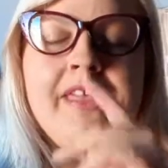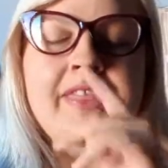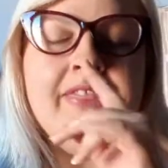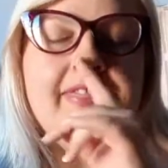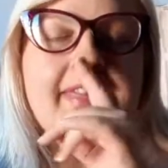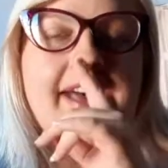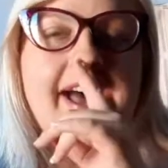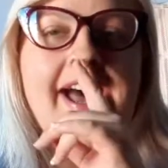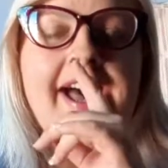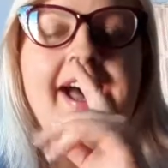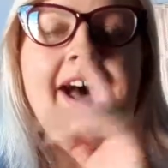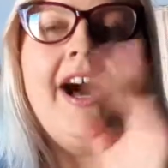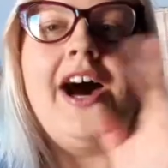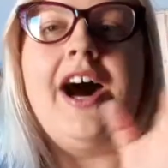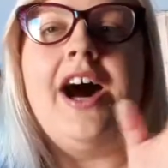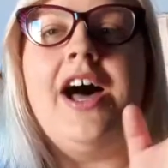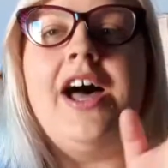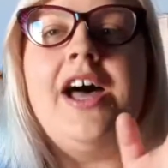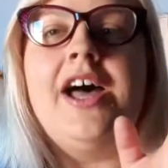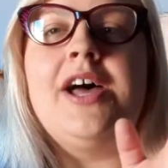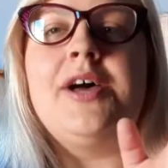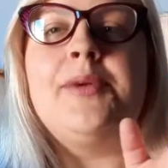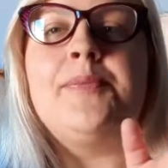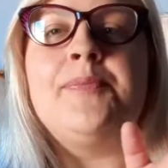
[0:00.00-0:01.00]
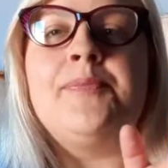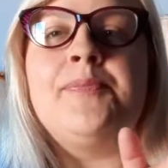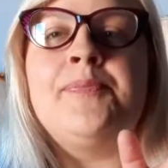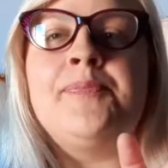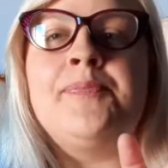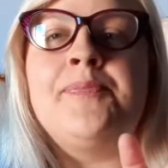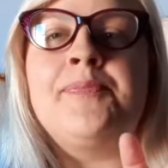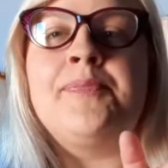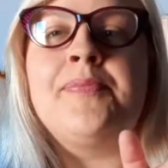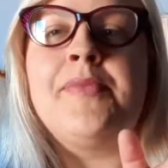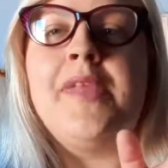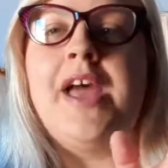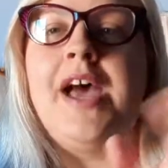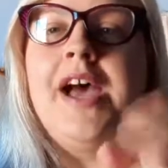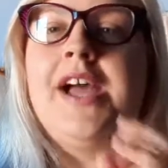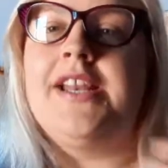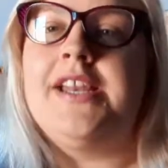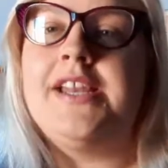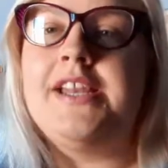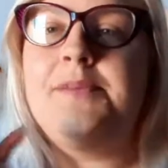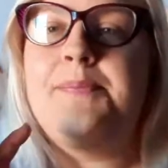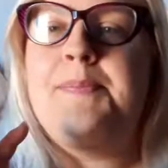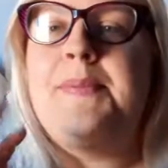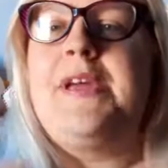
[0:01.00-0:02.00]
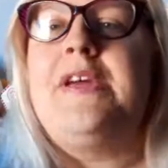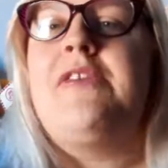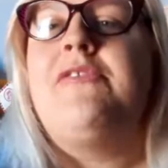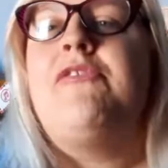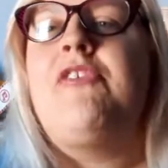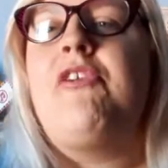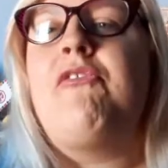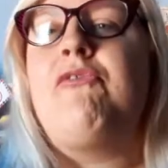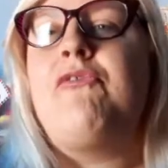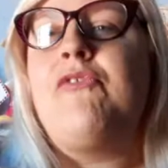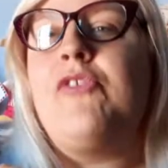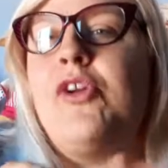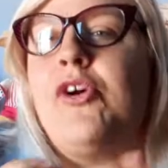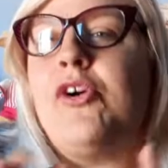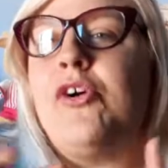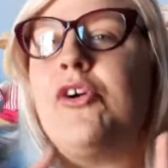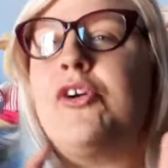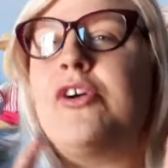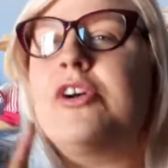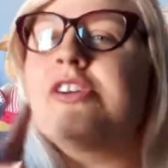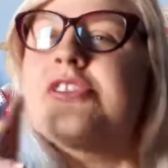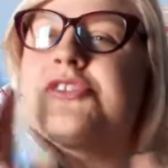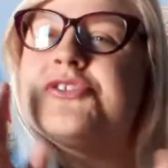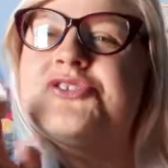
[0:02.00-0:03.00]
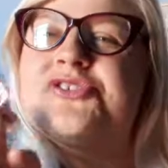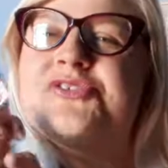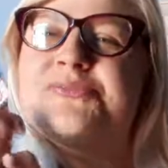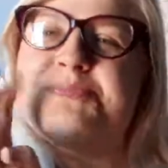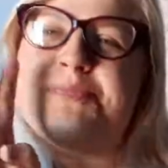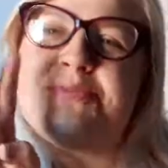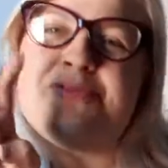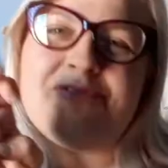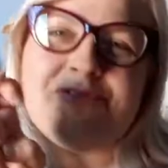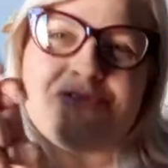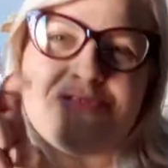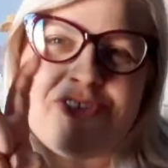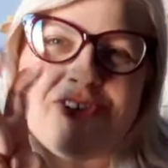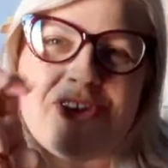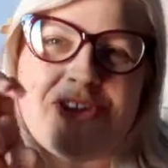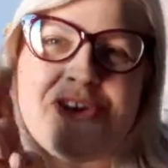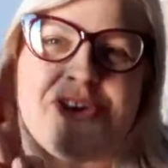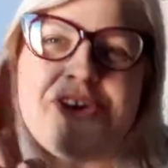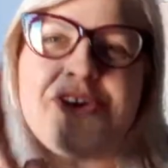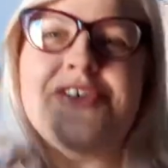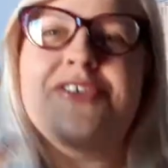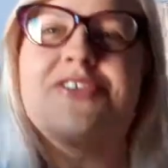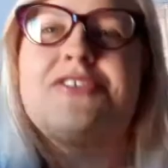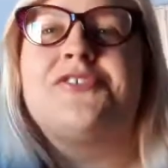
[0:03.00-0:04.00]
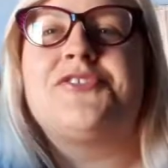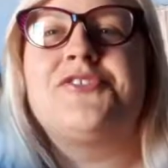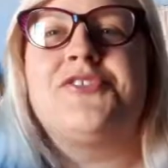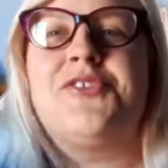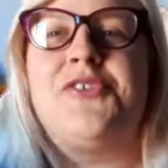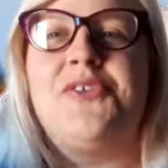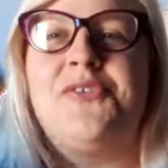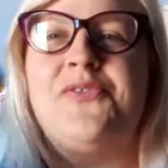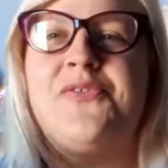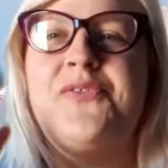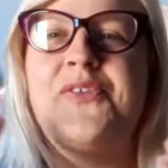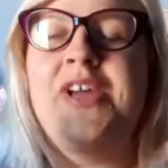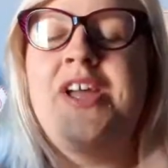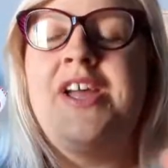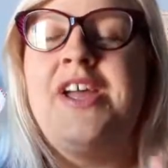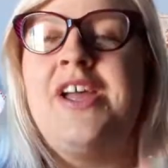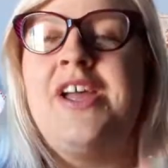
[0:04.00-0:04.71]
that I did a bit of a vlog sort of.